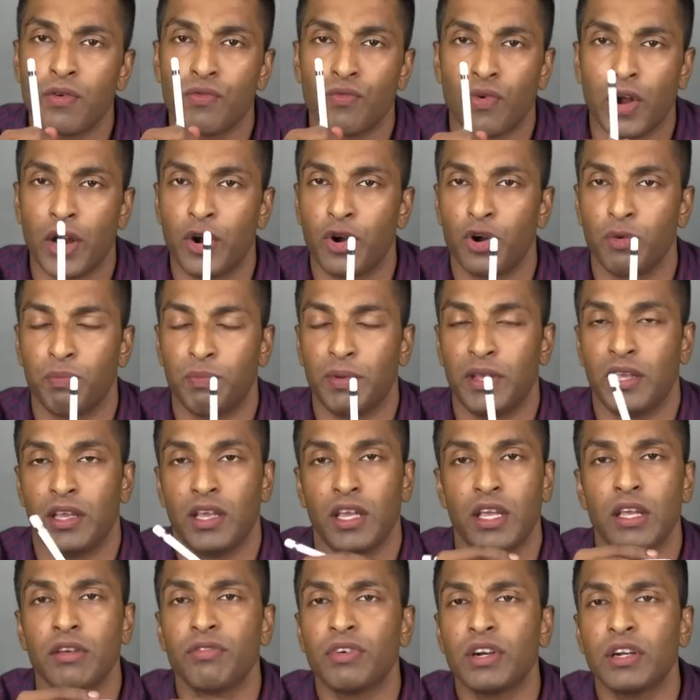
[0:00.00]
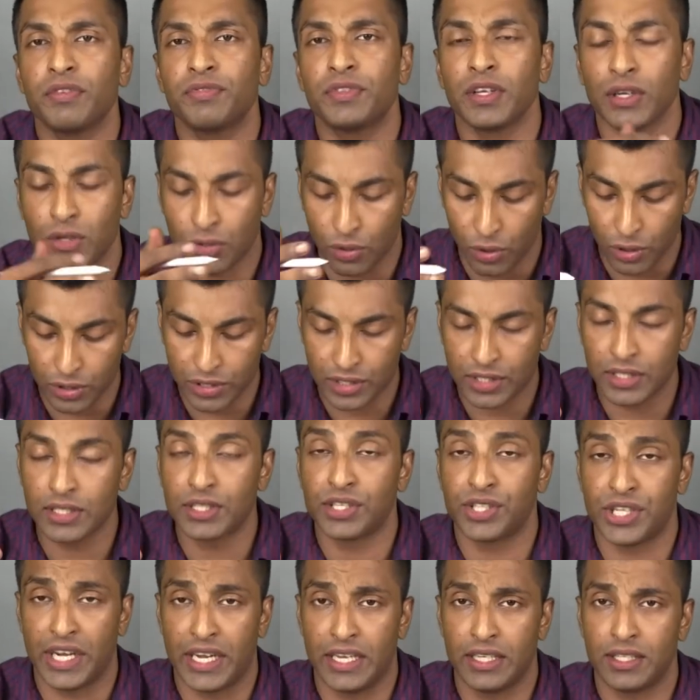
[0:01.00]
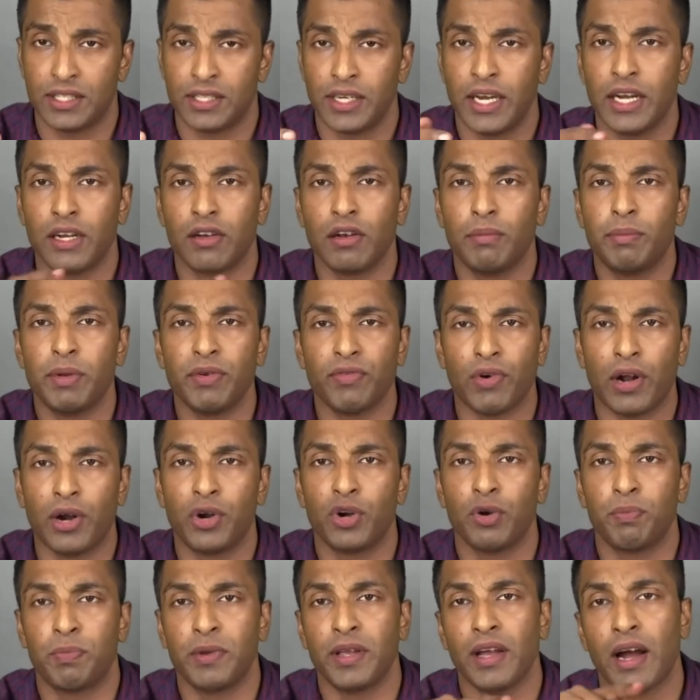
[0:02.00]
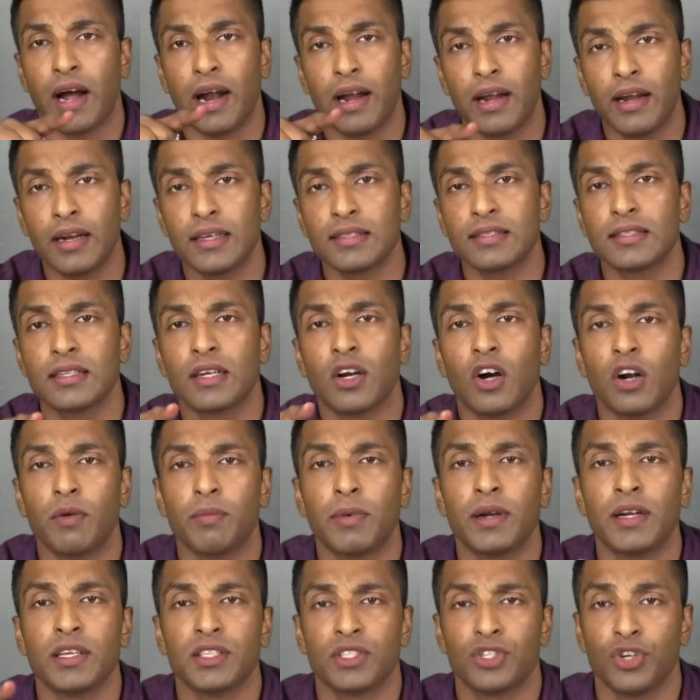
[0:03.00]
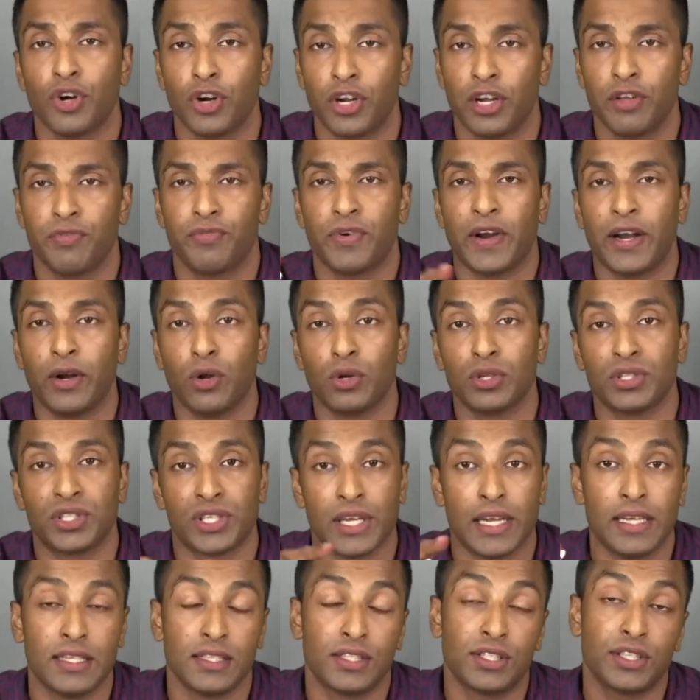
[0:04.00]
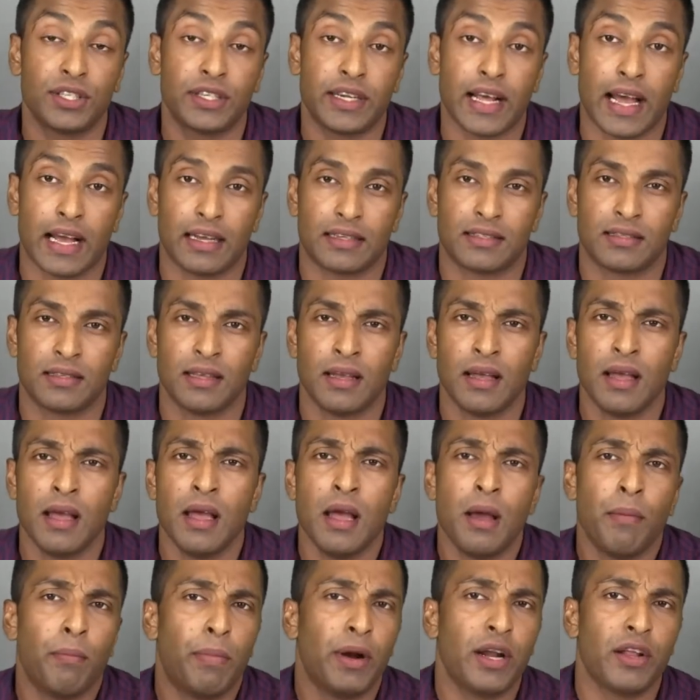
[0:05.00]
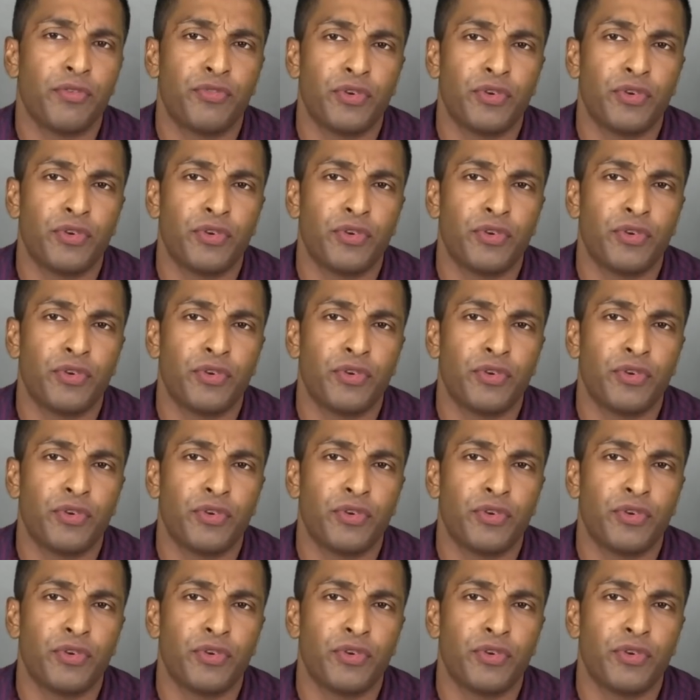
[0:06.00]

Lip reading: per pen 1 rupee. Even if the cost is changed, it will be 1 rupee unless the government is notified or changed tax.